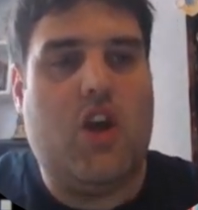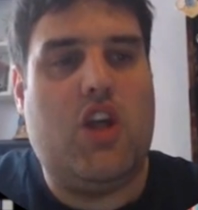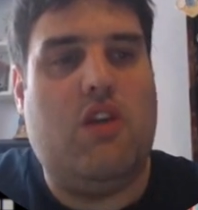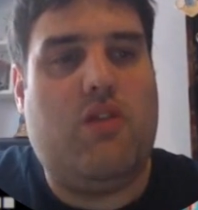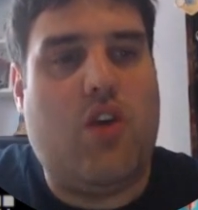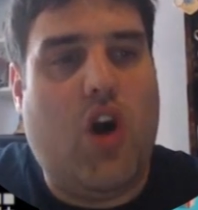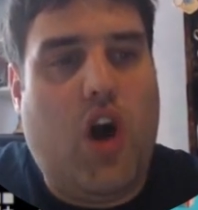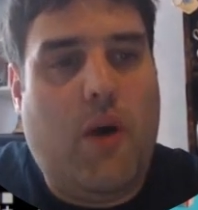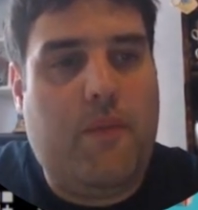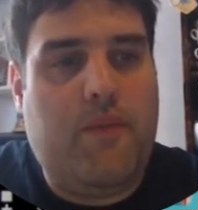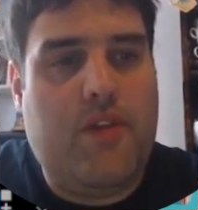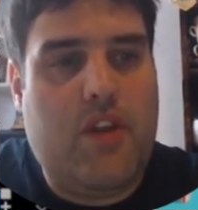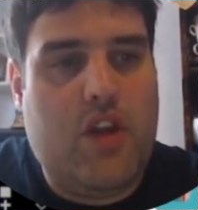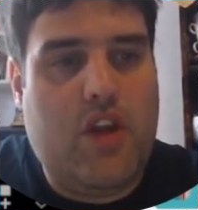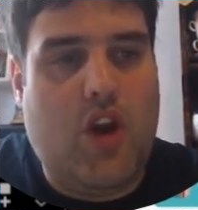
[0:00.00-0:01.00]
you've got
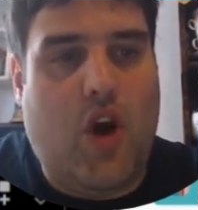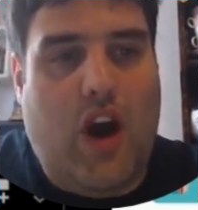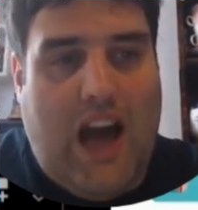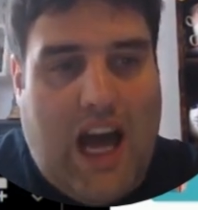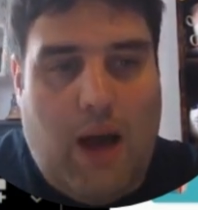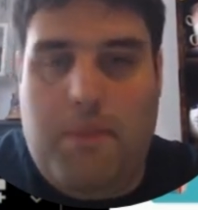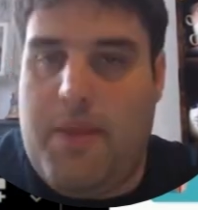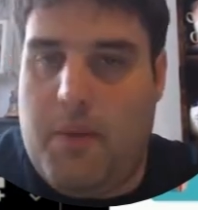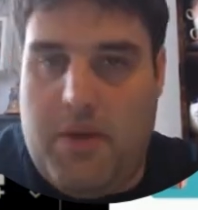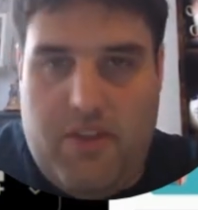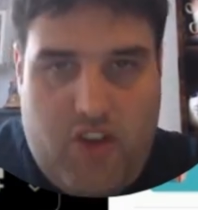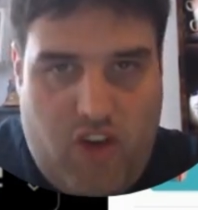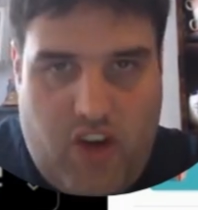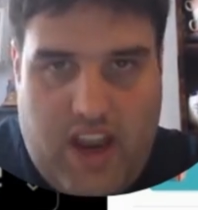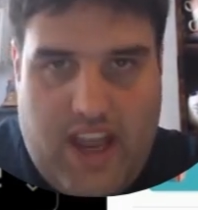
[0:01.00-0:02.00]
your app that
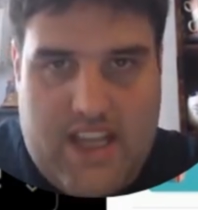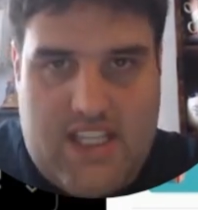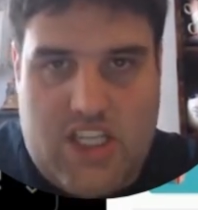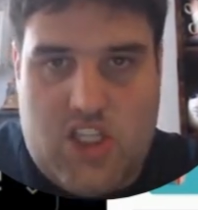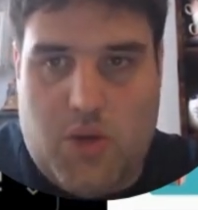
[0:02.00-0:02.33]
we've created.